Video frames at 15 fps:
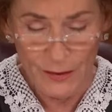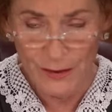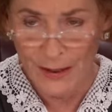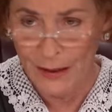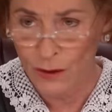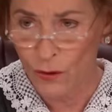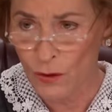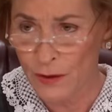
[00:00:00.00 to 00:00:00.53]

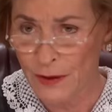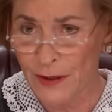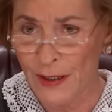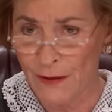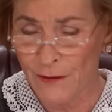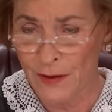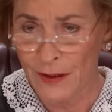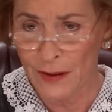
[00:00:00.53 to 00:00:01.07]
landlord
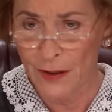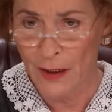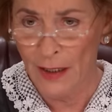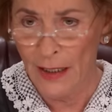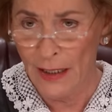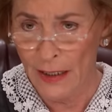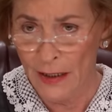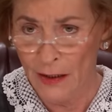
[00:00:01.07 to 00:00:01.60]
levied
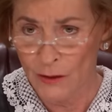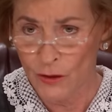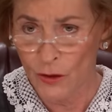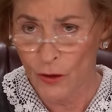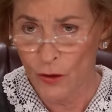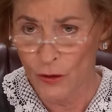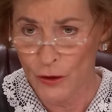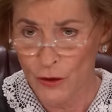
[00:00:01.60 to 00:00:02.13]
a
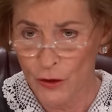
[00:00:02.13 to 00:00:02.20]
early